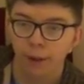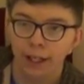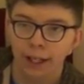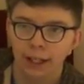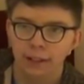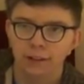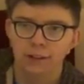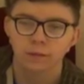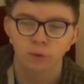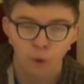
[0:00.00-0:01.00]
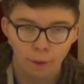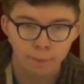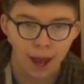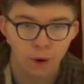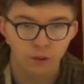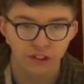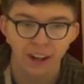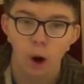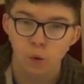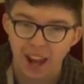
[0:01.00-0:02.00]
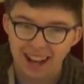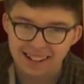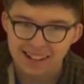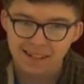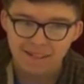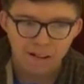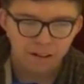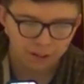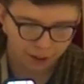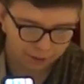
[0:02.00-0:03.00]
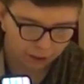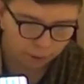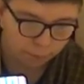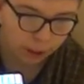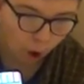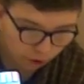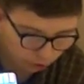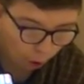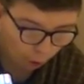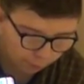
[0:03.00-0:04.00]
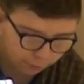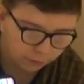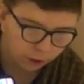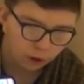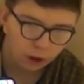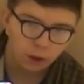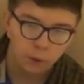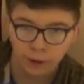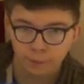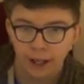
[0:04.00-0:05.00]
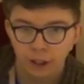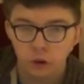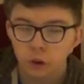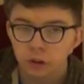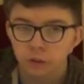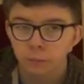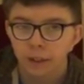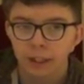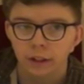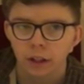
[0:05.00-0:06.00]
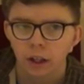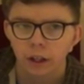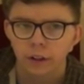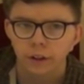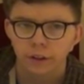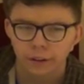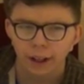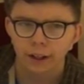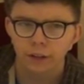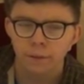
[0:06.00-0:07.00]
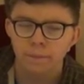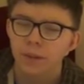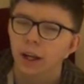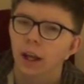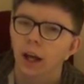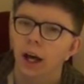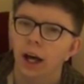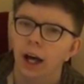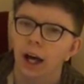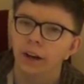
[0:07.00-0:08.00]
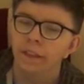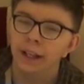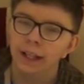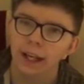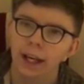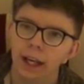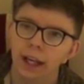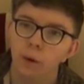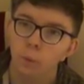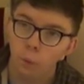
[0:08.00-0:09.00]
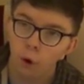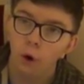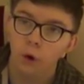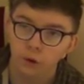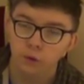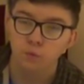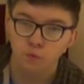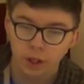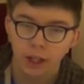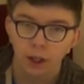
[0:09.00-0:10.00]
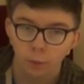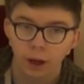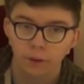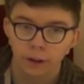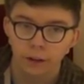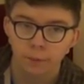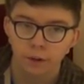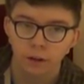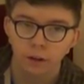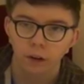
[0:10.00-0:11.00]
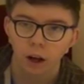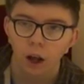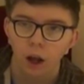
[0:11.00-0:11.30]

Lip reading: Peggy's grandparents are now dead, sadly, because of the Weeping Angels being taken them. And I think it worked really well this episode.